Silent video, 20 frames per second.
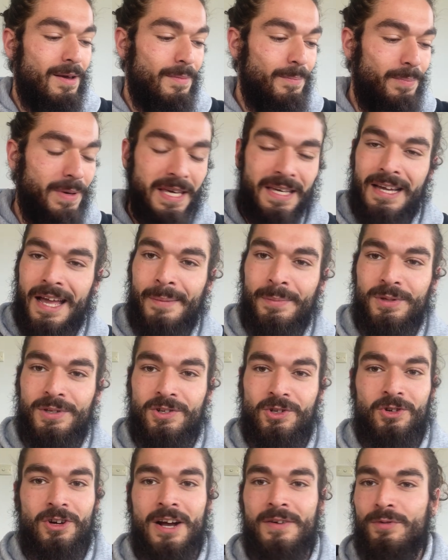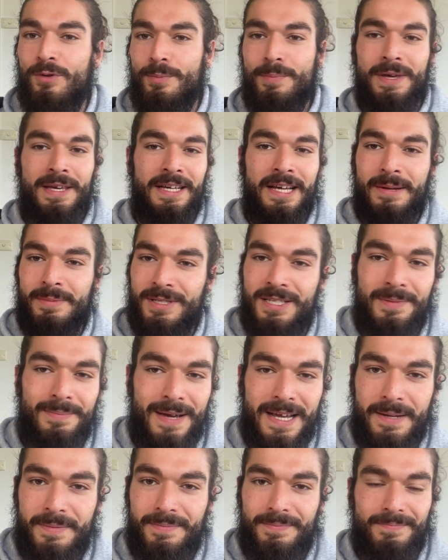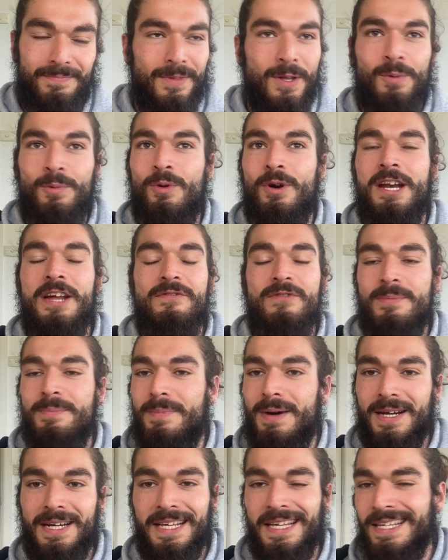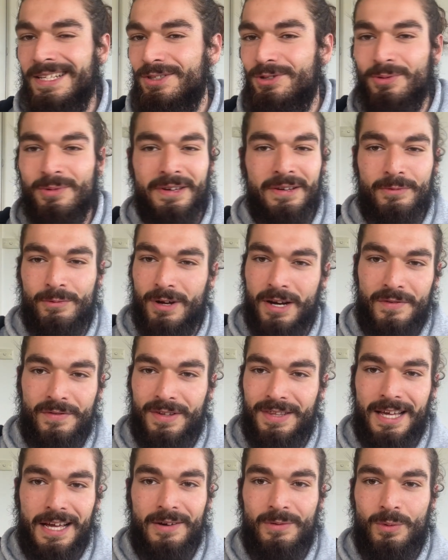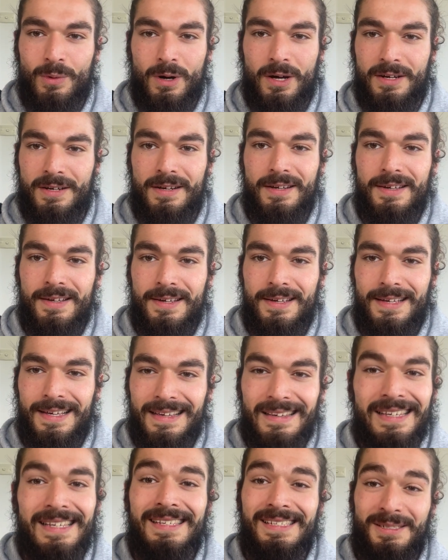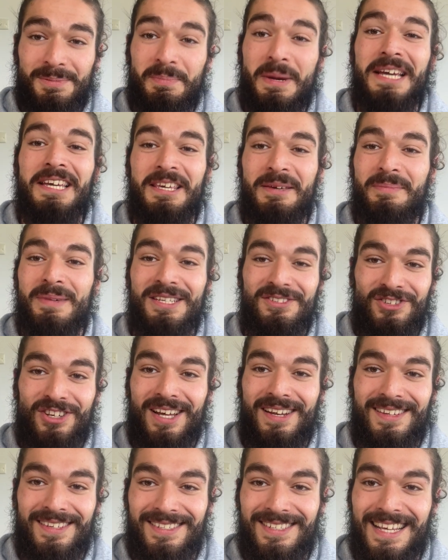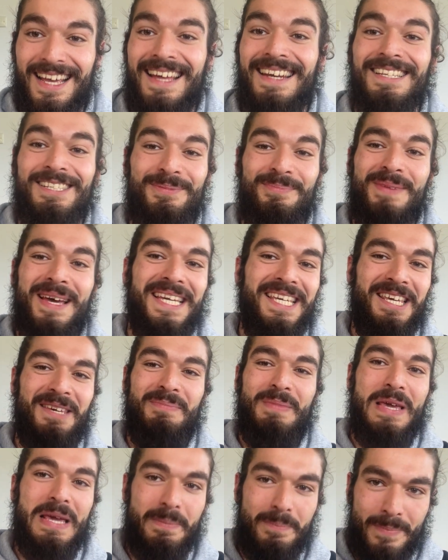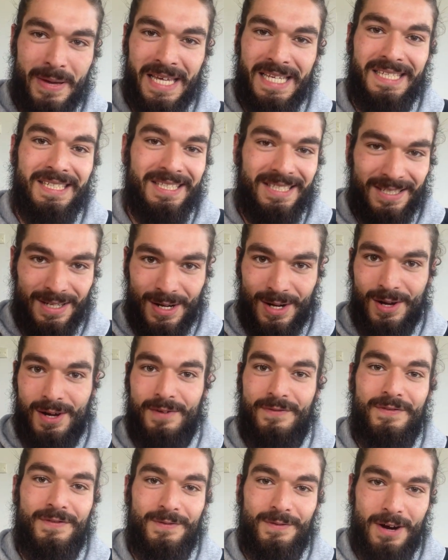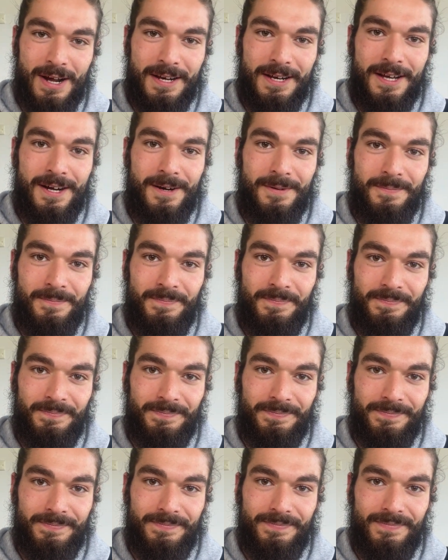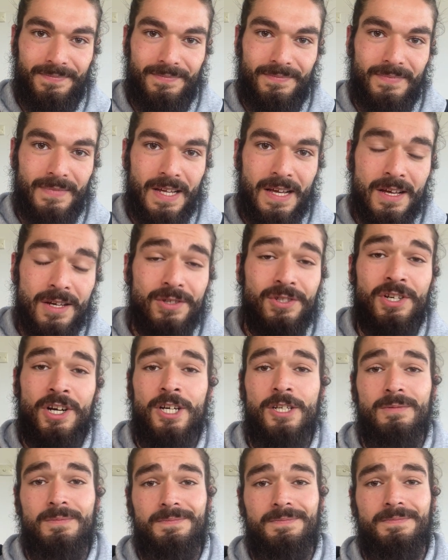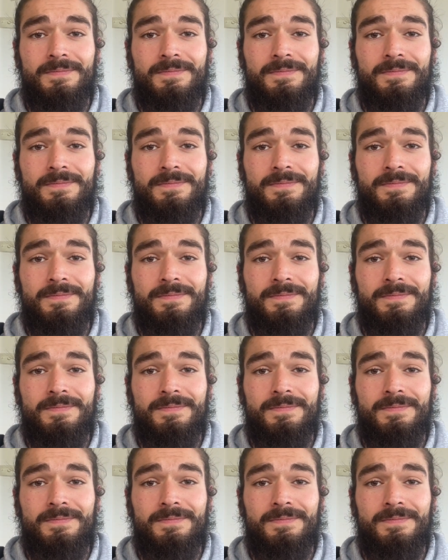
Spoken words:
being able to travel, being able to make whatever money, doing whatever they want, is making me jealous, and it's making me pissed off right now. So